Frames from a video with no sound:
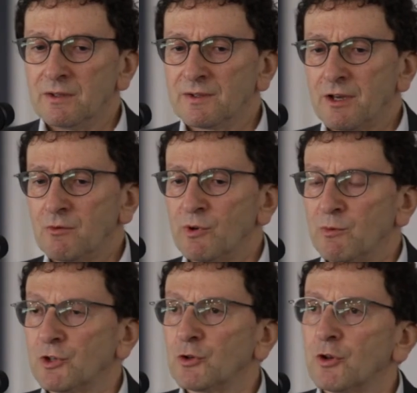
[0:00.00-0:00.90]
So
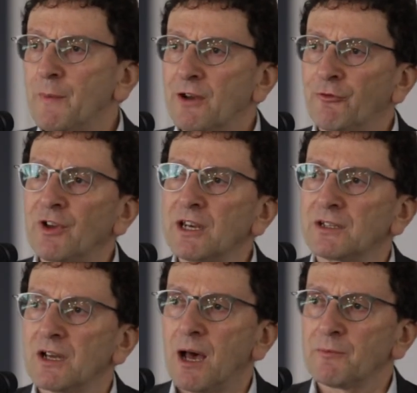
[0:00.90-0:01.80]
when we talk about
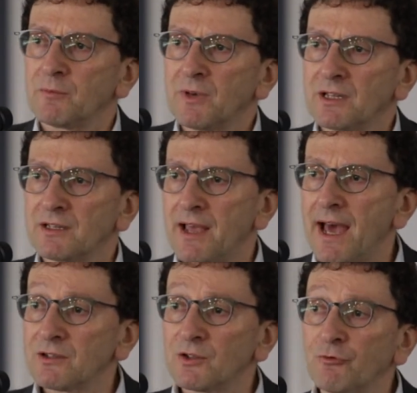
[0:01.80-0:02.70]
phenotype, it means
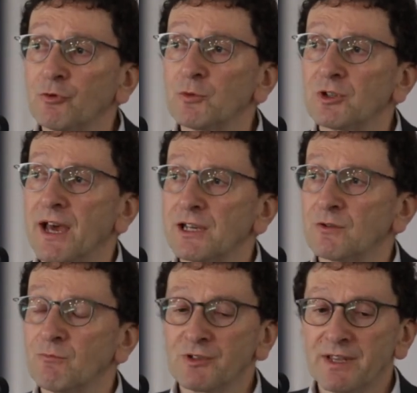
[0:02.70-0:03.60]
how does a full
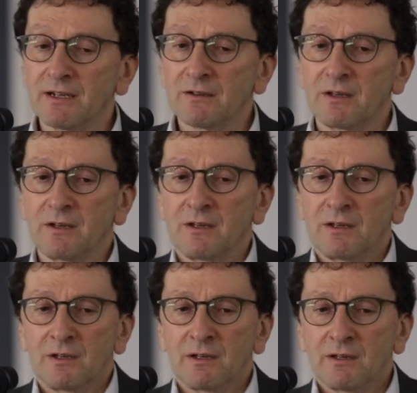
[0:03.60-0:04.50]
mutation present?
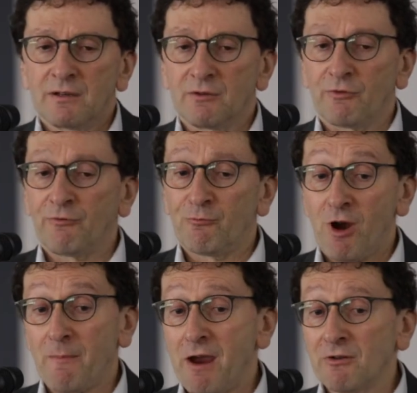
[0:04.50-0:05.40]
Well,
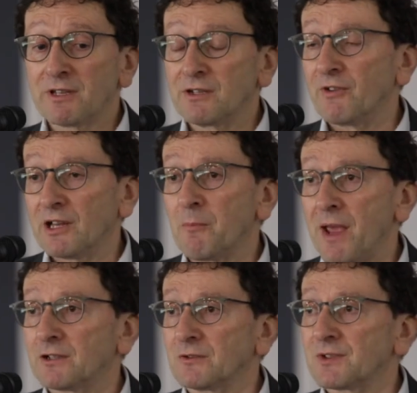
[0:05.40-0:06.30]
primarily
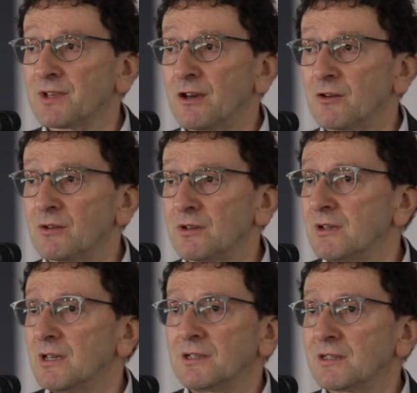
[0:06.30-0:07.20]
developmental. So
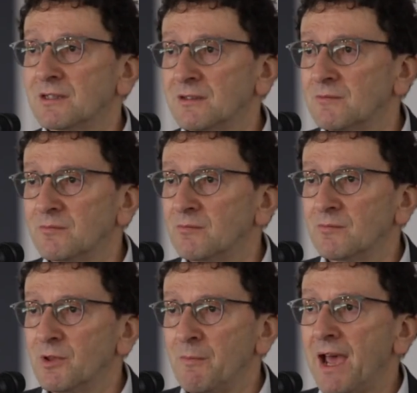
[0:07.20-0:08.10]
it's
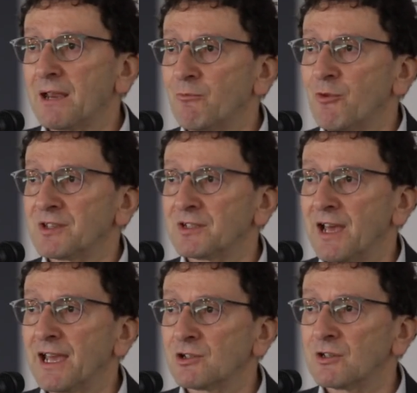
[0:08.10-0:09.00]
the main
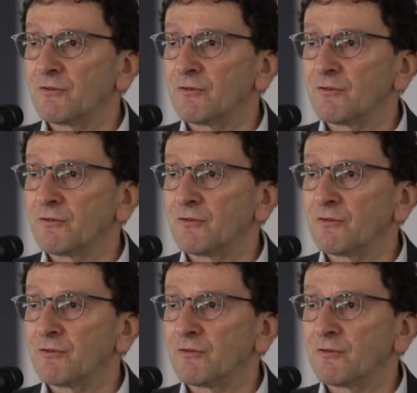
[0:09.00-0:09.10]
presentation.